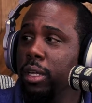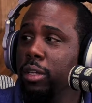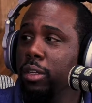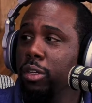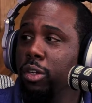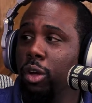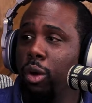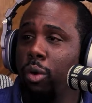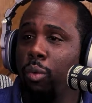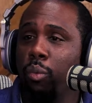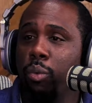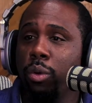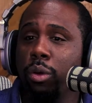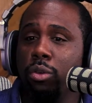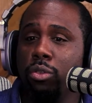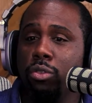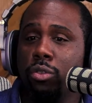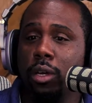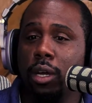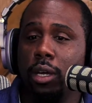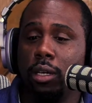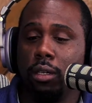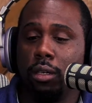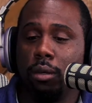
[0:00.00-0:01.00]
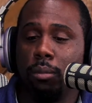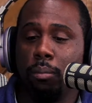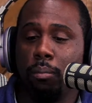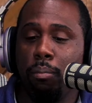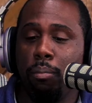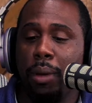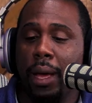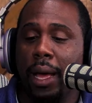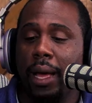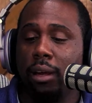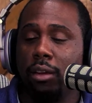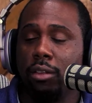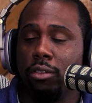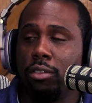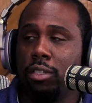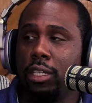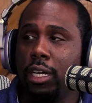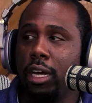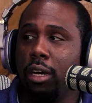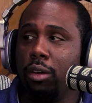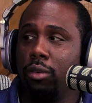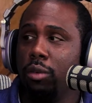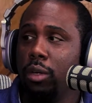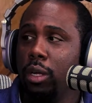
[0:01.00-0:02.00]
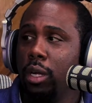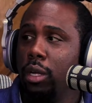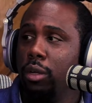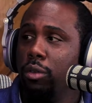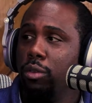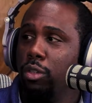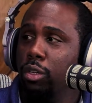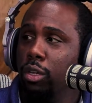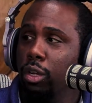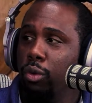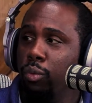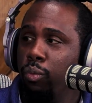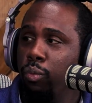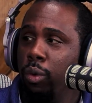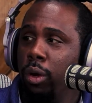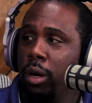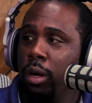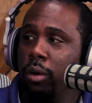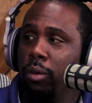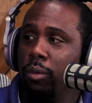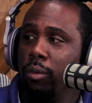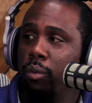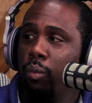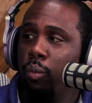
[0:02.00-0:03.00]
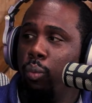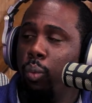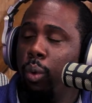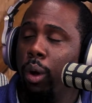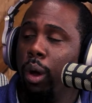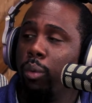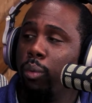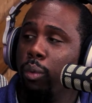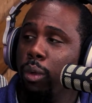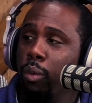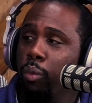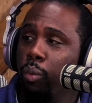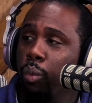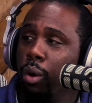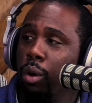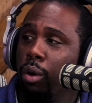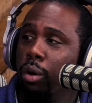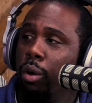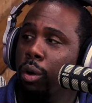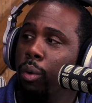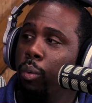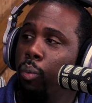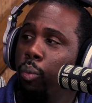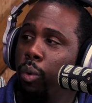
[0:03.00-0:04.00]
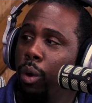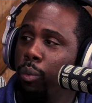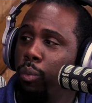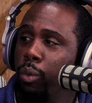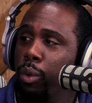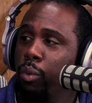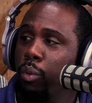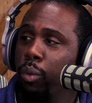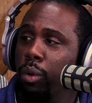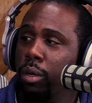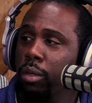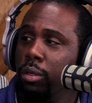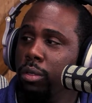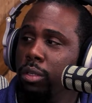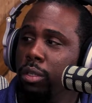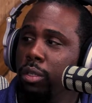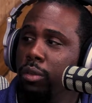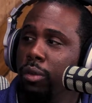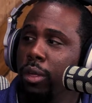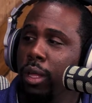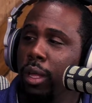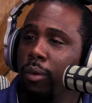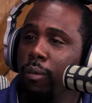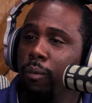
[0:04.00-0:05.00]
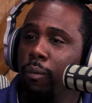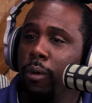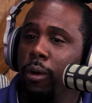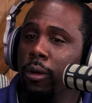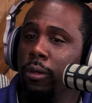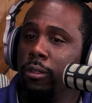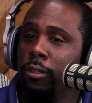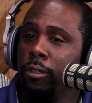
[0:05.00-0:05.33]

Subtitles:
You know, we were trying to balance out, you know, where we were and what we wanted to do. And